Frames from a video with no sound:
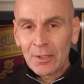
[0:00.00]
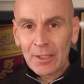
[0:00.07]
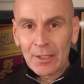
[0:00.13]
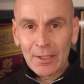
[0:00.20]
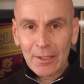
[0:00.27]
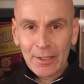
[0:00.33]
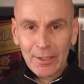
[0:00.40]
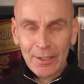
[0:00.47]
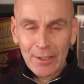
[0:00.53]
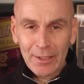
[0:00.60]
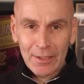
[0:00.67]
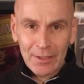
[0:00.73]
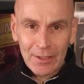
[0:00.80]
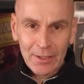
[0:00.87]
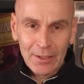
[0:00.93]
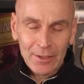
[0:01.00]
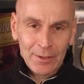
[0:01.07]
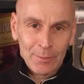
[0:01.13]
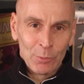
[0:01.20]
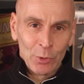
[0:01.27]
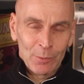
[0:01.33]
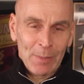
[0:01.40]
in
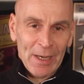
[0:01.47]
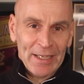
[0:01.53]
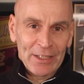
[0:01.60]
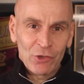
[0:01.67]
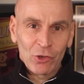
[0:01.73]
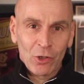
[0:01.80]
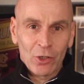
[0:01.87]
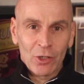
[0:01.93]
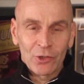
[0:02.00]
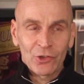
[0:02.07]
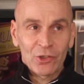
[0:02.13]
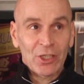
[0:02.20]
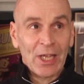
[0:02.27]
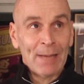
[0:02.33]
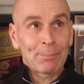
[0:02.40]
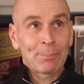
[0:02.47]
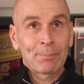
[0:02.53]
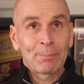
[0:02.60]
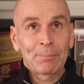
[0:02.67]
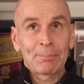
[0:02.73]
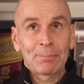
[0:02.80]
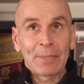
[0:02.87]
the book by George
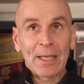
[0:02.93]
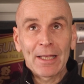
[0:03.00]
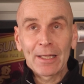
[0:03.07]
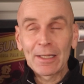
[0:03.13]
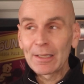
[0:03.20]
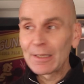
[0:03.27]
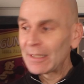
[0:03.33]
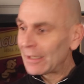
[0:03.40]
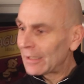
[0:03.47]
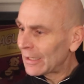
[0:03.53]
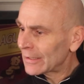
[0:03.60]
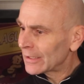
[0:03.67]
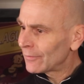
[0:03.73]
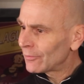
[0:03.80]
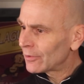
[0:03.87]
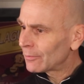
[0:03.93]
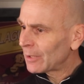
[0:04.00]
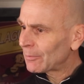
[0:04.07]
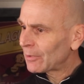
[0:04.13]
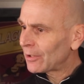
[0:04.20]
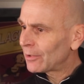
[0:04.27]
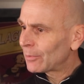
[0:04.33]
Kappeler. I can never
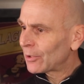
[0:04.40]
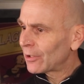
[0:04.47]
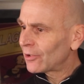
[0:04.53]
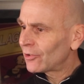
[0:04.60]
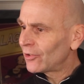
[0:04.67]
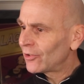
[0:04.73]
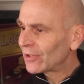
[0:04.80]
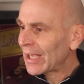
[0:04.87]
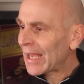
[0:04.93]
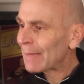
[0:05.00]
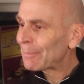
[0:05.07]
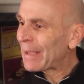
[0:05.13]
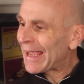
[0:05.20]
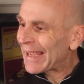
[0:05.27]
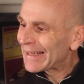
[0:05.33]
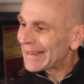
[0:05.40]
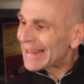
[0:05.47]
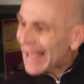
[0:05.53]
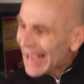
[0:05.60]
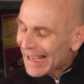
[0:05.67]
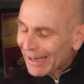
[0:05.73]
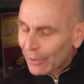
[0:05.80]
remember how to pronounce his
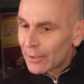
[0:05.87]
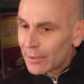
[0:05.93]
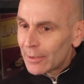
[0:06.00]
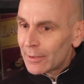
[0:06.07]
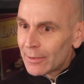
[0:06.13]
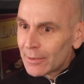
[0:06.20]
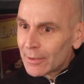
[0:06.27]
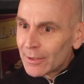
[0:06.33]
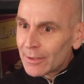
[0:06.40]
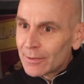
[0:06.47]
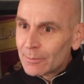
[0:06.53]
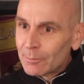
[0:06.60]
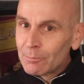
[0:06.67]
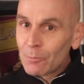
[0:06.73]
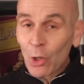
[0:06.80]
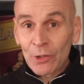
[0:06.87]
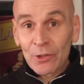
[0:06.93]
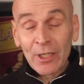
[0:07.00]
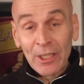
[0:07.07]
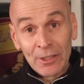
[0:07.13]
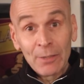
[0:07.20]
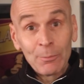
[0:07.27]
Kappeler.
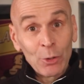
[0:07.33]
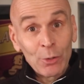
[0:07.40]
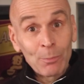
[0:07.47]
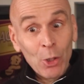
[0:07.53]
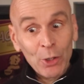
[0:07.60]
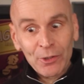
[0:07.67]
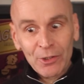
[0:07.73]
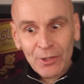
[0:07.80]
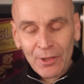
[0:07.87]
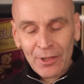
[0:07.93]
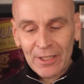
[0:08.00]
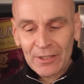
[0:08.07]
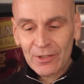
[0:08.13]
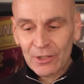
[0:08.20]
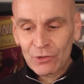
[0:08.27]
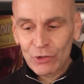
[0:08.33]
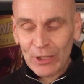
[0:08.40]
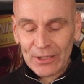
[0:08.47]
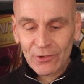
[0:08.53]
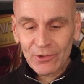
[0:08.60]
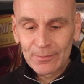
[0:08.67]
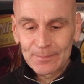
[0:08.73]
In the book Modern Authentic
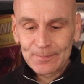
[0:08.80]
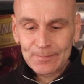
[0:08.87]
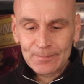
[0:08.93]
Drinks.